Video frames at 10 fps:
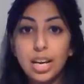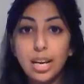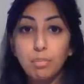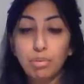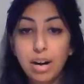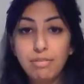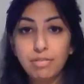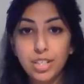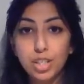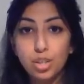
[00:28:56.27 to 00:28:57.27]
in
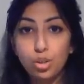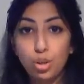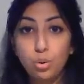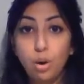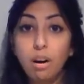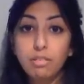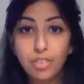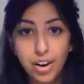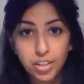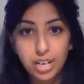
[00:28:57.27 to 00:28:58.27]
preference to
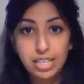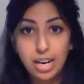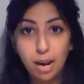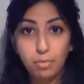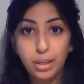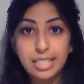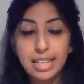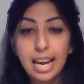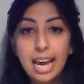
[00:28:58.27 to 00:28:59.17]
unfractionated heparins